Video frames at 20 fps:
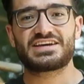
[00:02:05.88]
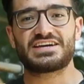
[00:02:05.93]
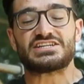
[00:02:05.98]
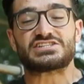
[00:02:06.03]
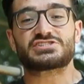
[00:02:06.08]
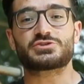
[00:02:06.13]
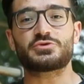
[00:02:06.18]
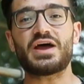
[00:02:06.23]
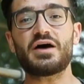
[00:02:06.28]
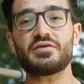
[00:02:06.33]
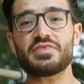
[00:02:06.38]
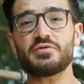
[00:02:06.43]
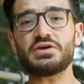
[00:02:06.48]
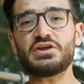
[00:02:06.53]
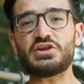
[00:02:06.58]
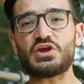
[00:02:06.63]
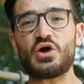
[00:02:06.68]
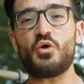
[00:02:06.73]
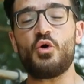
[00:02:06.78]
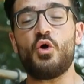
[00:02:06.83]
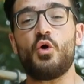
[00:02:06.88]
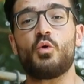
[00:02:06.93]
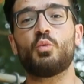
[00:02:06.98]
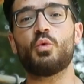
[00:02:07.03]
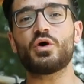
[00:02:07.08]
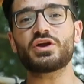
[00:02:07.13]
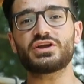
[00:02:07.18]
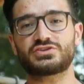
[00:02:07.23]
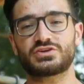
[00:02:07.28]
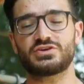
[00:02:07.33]
So now that we know
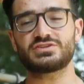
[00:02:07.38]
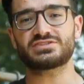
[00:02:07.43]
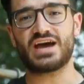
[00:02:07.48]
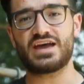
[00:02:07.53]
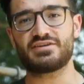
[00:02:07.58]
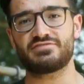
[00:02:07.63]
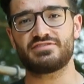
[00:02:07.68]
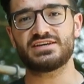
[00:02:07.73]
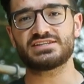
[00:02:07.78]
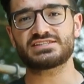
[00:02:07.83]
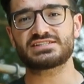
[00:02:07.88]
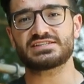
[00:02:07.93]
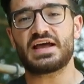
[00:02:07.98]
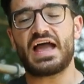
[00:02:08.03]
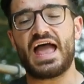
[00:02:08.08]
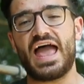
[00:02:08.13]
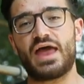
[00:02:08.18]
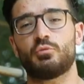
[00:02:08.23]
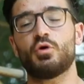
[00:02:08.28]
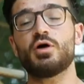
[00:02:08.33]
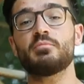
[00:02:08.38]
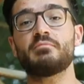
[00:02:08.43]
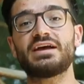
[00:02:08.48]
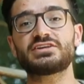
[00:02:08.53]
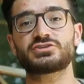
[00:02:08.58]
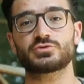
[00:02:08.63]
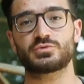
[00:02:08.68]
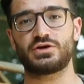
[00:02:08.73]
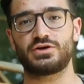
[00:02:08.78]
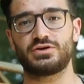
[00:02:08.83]
what a dirt dive is and what
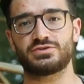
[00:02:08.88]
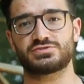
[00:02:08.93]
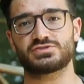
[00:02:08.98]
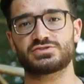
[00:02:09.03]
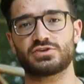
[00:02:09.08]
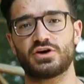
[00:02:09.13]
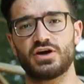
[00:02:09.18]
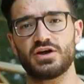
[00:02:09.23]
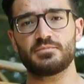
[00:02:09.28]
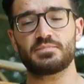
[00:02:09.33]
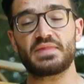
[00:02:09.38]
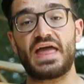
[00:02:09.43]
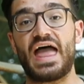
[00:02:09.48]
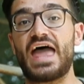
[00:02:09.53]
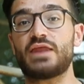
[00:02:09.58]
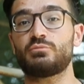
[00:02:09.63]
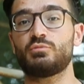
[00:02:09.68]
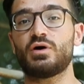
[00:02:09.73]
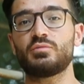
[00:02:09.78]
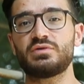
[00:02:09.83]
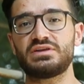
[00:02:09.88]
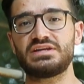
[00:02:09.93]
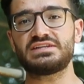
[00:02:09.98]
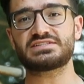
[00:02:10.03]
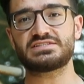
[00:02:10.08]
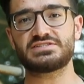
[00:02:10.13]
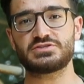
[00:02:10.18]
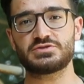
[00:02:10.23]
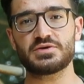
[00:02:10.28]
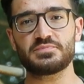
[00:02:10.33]
mental rehearsals are and when we need to
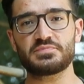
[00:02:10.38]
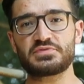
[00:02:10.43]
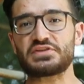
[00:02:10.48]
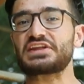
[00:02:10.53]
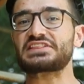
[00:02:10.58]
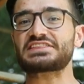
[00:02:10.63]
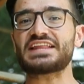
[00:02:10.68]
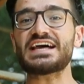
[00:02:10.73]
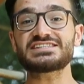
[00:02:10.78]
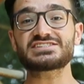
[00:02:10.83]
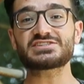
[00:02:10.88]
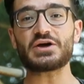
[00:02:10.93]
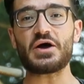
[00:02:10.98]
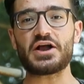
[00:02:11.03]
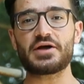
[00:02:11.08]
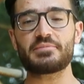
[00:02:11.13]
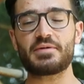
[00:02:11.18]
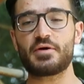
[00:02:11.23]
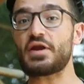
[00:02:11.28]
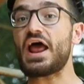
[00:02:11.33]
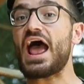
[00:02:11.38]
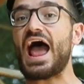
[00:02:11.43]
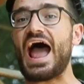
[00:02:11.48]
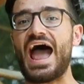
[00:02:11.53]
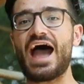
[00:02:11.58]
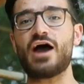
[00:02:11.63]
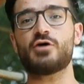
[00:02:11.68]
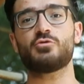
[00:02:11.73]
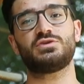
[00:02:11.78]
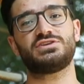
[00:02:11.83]
do them, let's talk about
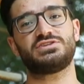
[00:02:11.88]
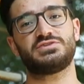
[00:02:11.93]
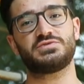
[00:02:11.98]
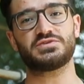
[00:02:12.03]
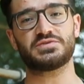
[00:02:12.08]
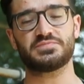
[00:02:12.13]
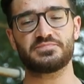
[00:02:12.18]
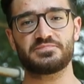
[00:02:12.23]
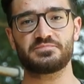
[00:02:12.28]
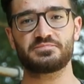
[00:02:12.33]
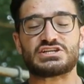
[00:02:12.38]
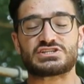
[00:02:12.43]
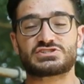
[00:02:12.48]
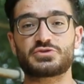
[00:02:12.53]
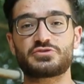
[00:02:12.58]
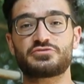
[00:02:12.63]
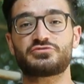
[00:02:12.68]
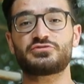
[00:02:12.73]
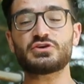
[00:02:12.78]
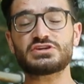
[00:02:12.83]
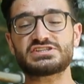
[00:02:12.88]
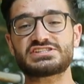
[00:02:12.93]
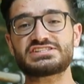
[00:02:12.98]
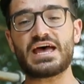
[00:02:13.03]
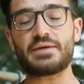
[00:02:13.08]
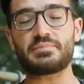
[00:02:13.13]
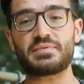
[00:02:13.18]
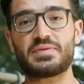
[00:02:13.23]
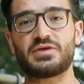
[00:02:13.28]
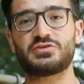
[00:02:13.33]
how we do them. So the first
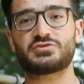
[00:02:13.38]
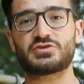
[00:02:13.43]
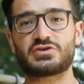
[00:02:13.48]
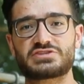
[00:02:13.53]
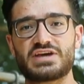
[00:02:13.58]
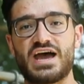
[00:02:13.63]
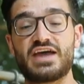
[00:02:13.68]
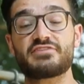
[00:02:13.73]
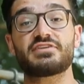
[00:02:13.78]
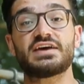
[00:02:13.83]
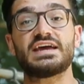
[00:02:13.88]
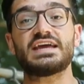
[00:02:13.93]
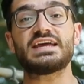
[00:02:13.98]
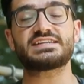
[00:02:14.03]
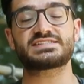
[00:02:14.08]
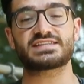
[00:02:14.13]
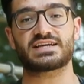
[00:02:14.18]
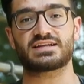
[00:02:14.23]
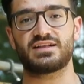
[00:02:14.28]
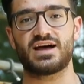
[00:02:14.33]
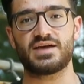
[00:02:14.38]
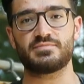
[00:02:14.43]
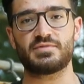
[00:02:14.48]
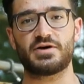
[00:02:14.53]
step in the dirt dive is the climb